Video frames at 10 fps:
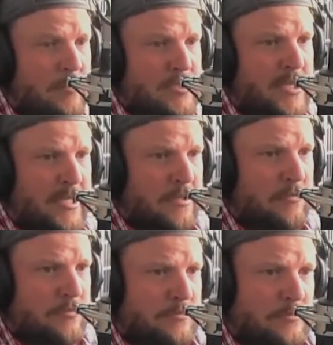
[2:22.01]
would check it
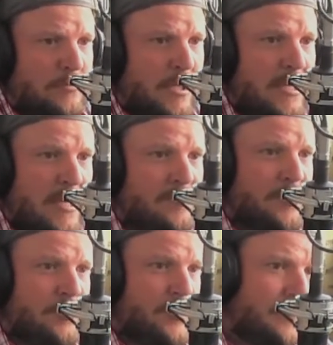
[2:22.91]
out. And they have
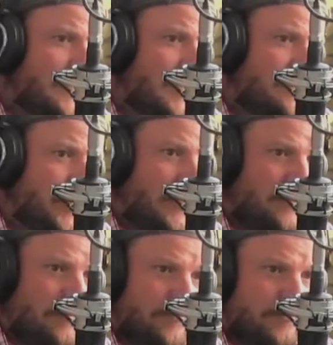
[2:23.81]
shows seven days a week.